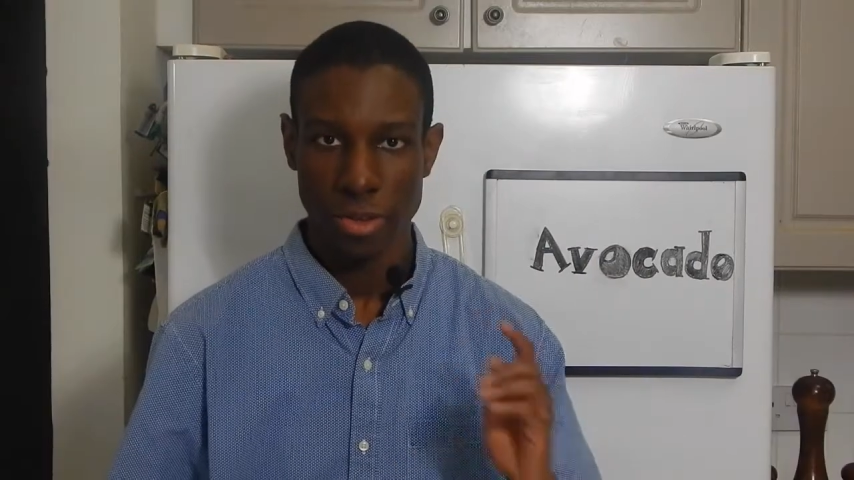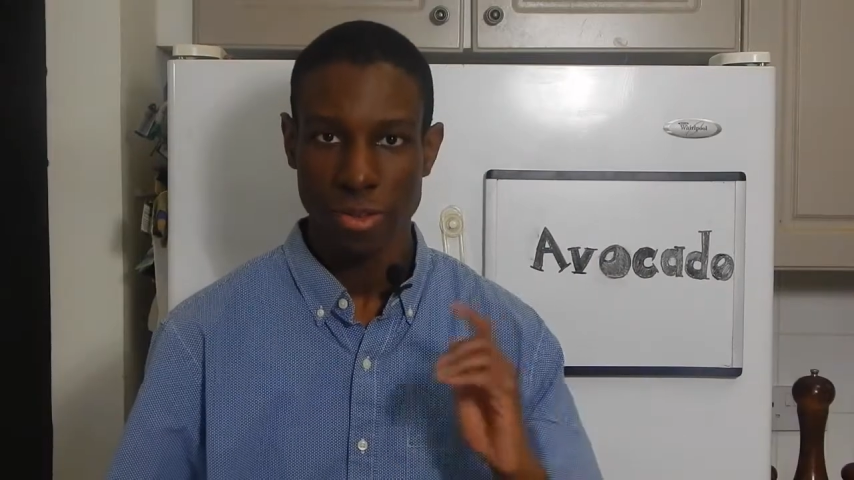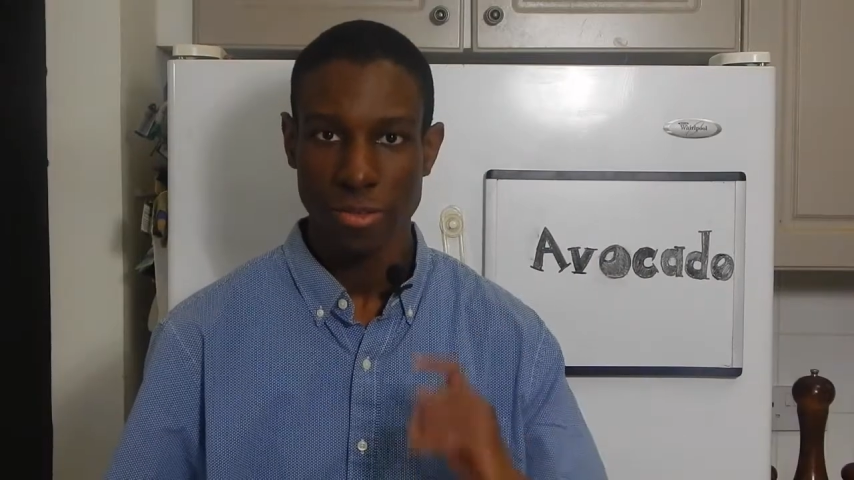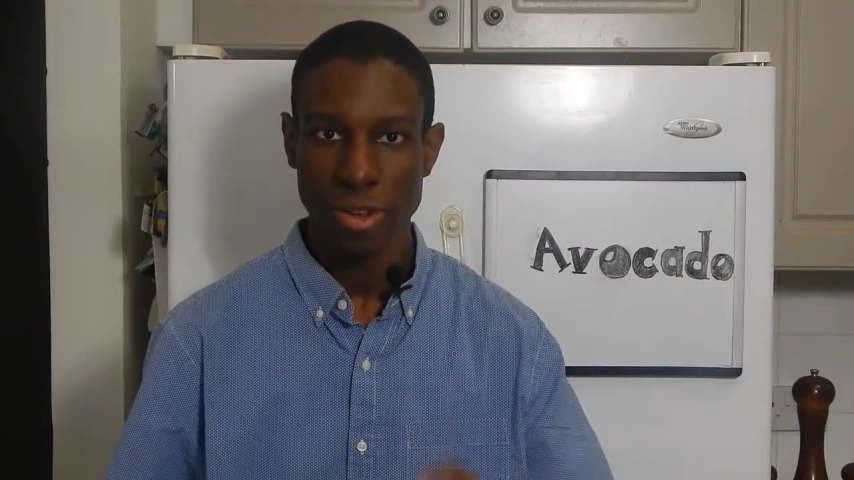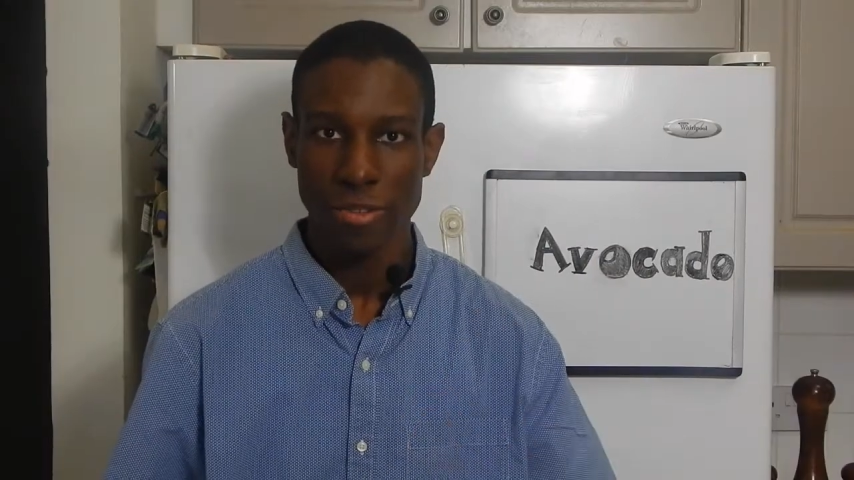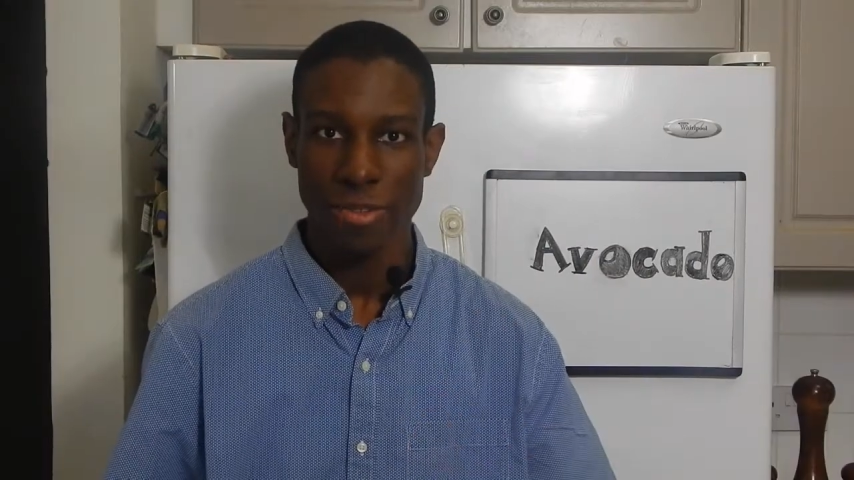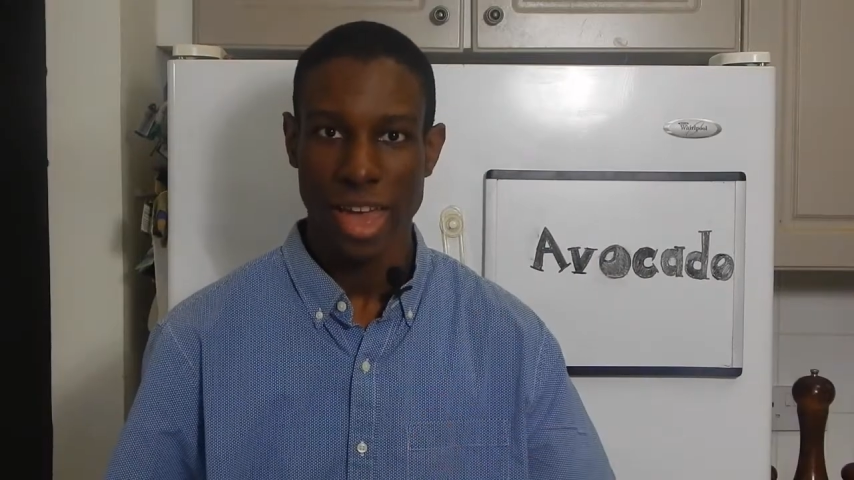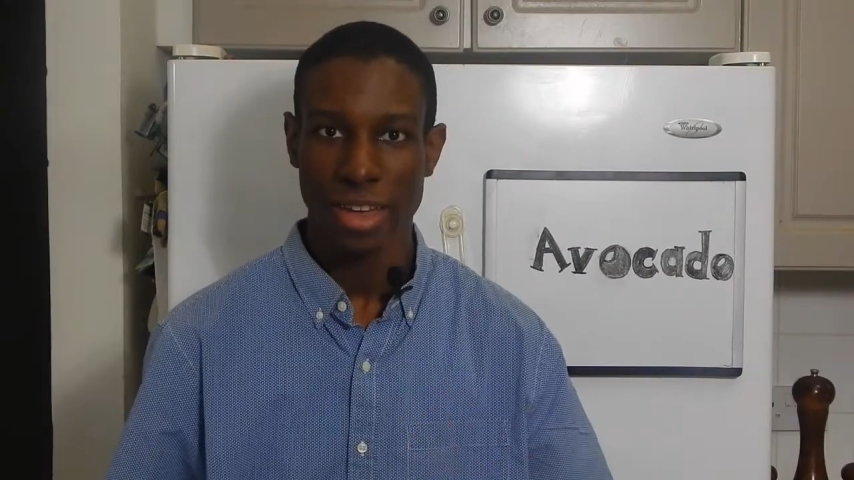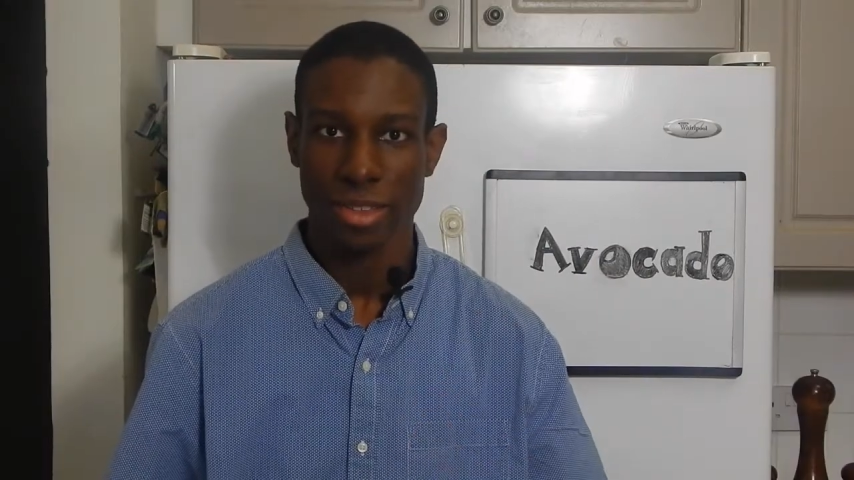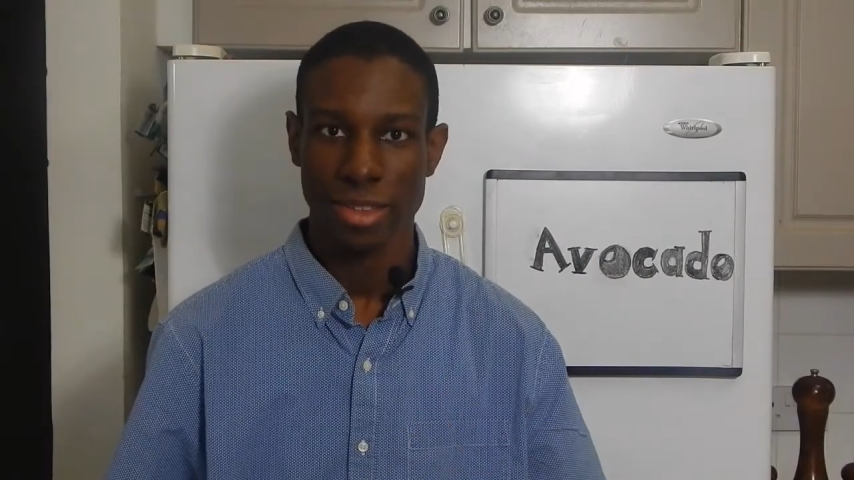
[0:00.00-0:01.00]
Fun
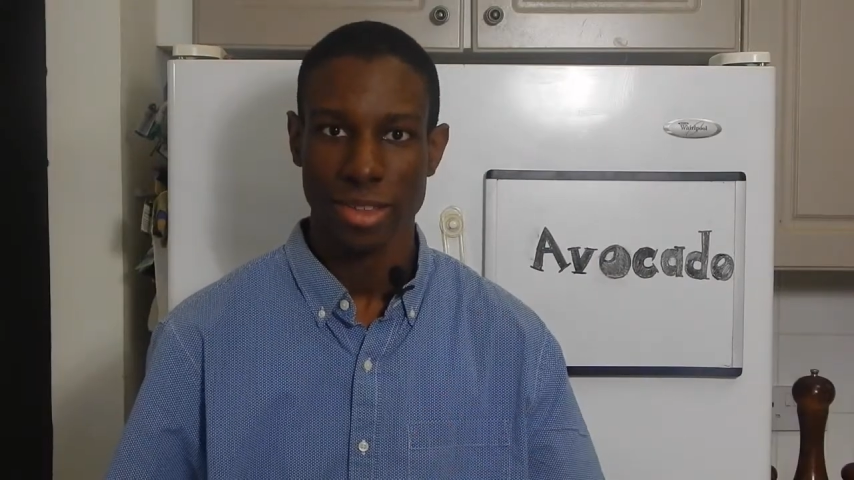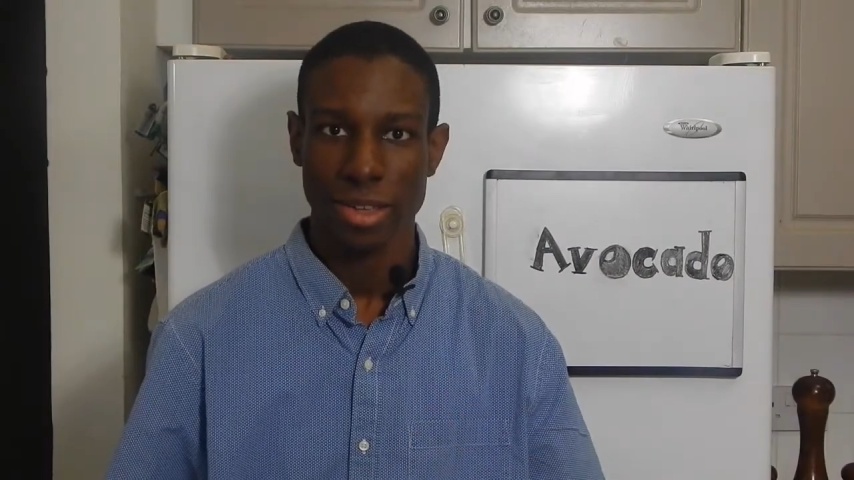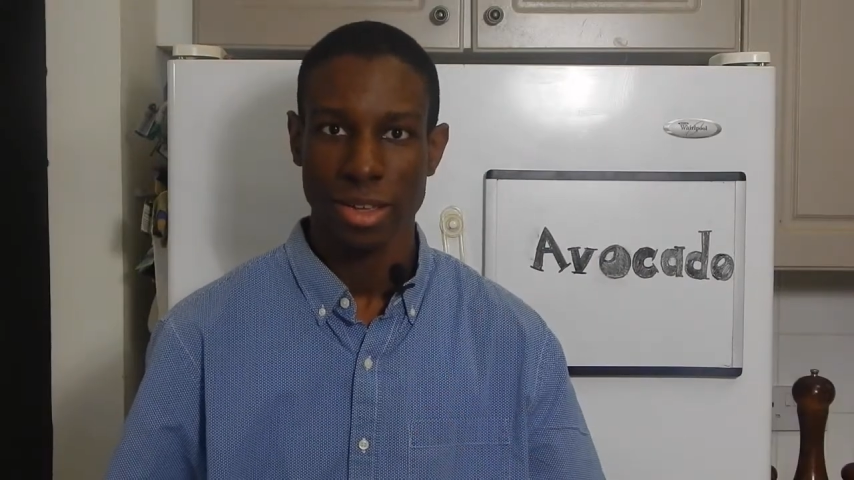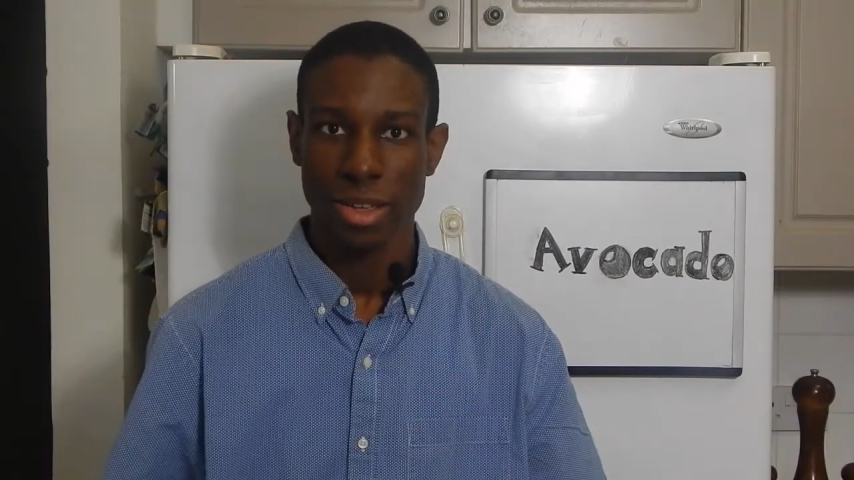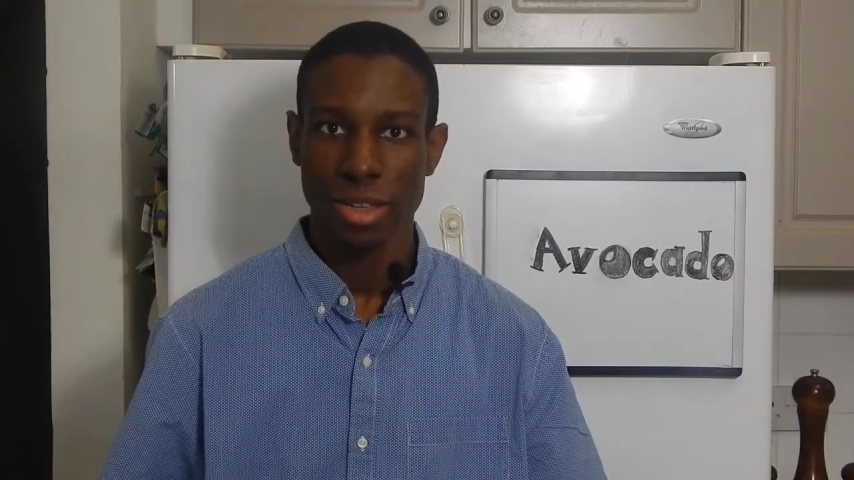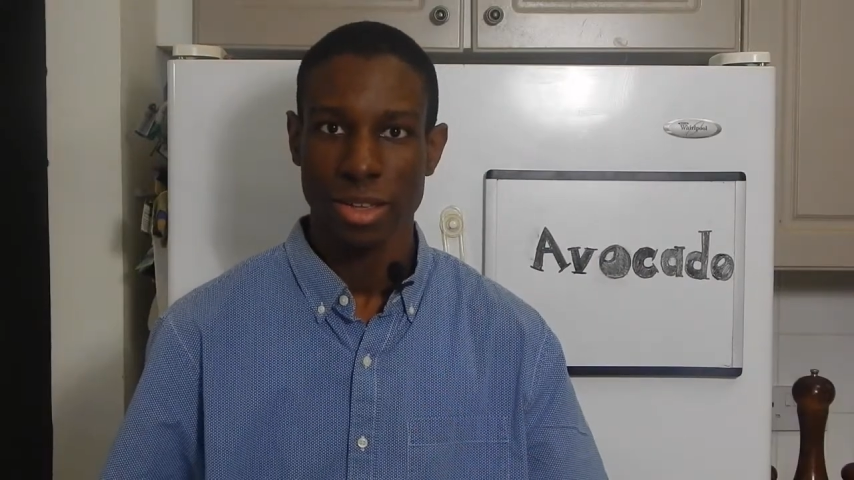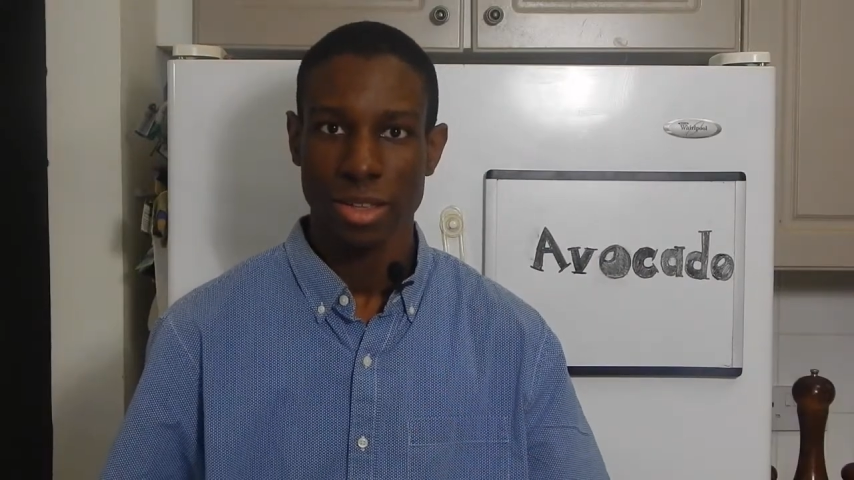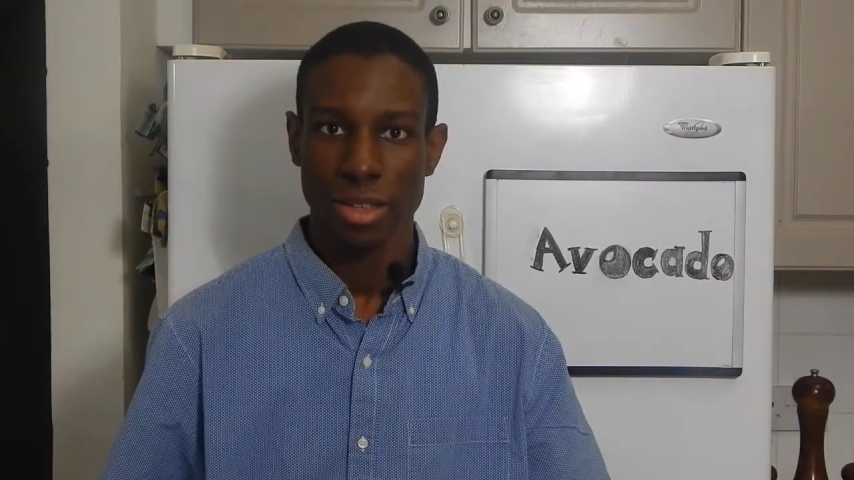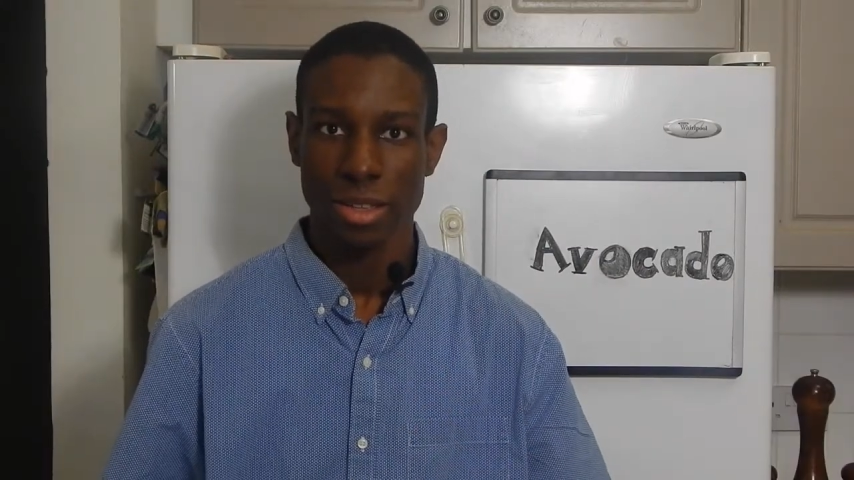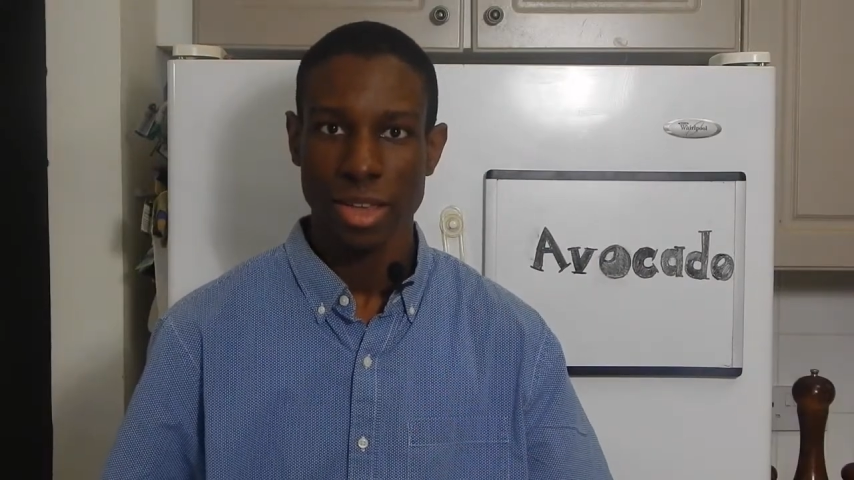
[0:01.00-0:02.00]
fact,
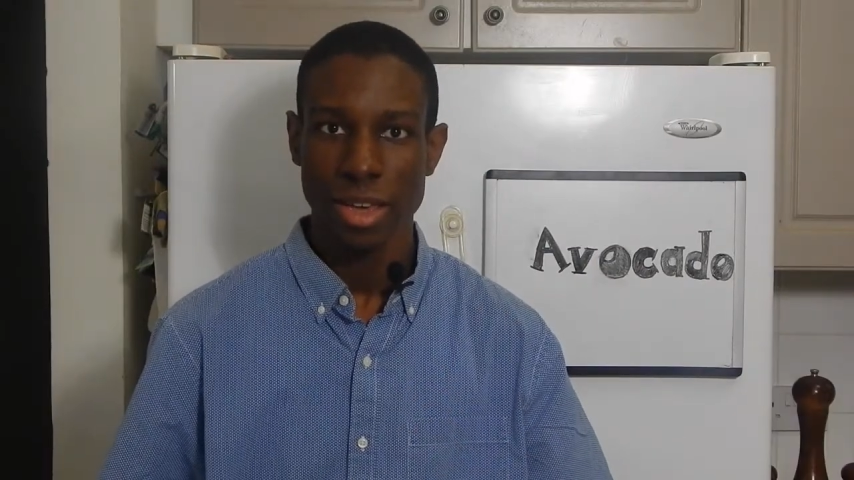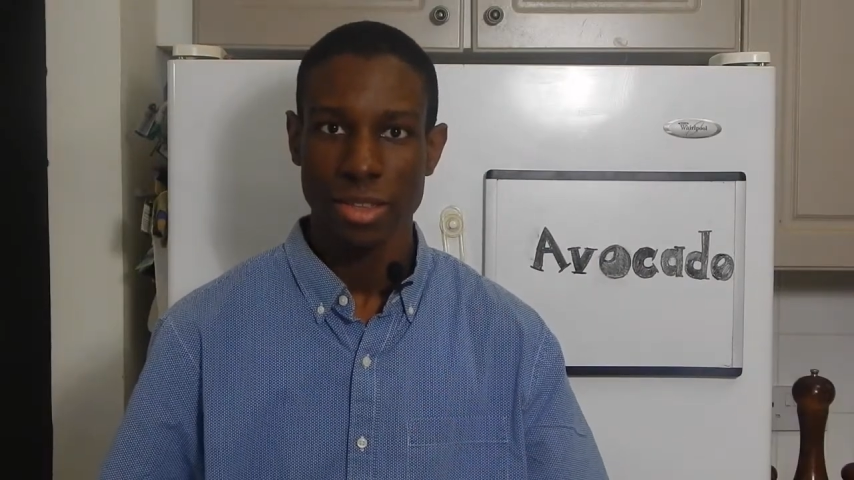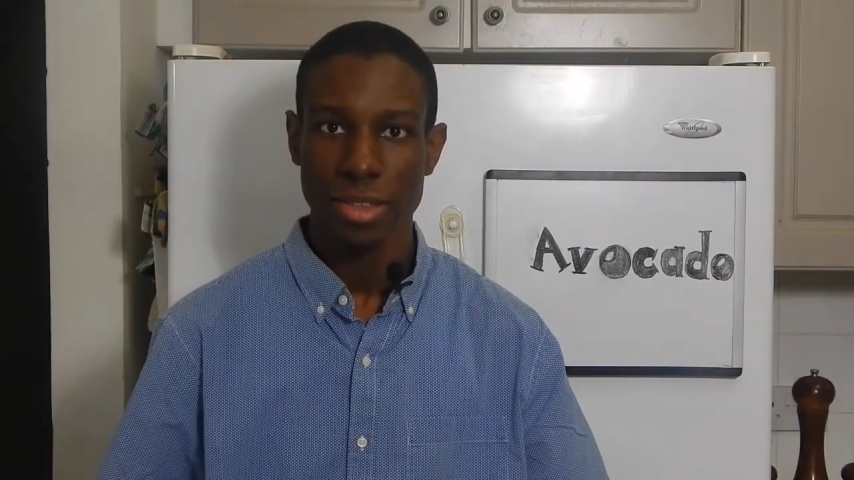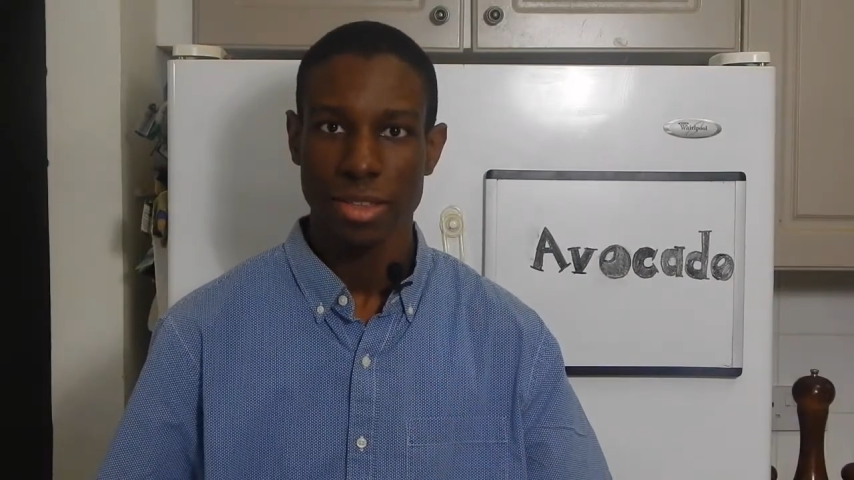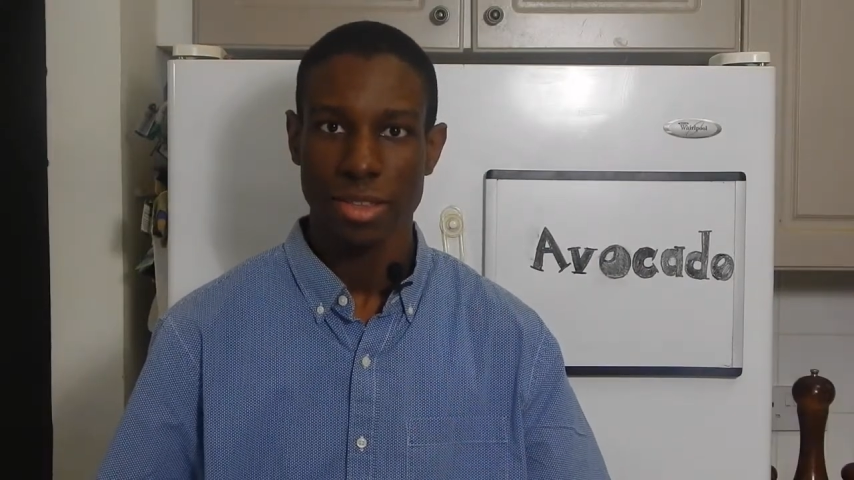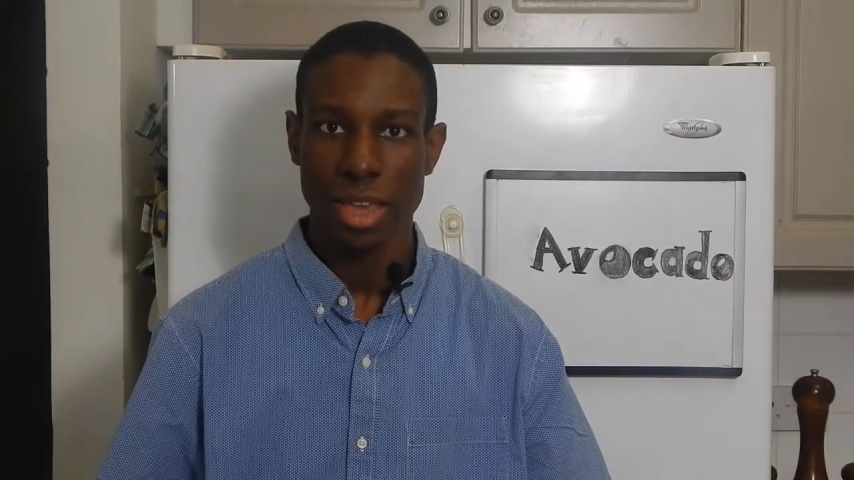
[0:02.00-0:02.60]
scientists